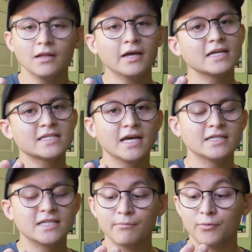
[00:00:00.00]
Like I
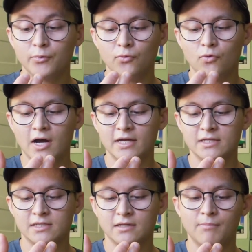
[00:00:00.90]
said, temperament
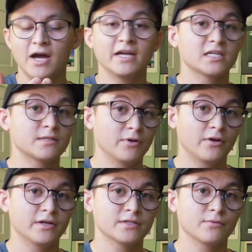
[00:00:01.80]
wise, my
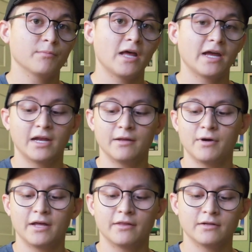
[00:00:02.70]
experience with black-headed
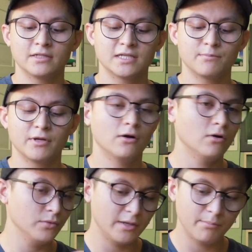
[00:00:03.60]
pythons has been
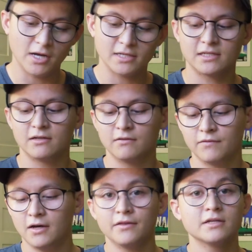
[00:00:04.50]
only positive.
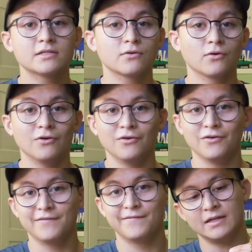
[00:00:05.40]
This
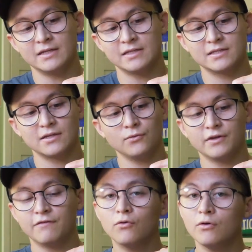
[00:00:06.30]
girl is
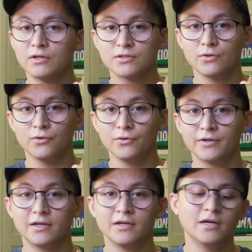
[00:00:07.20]
only 4 months
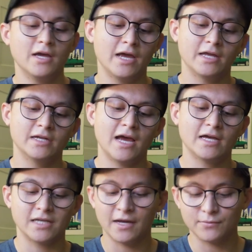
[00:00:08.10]
old and
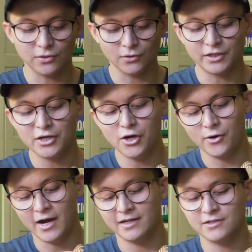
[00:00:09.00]
has absolutely
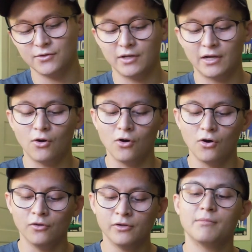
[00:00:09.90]
no attitude at
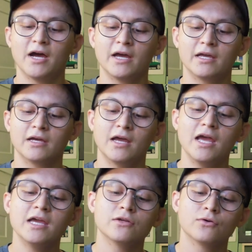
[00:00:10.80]
all. My
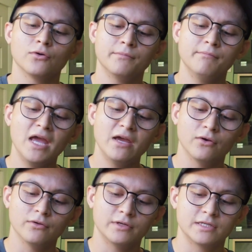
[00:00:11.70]
8-year-old
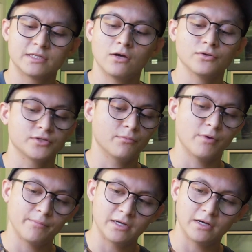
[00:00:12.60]
male is also
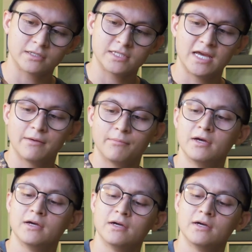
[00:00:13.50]
puppy dog tame.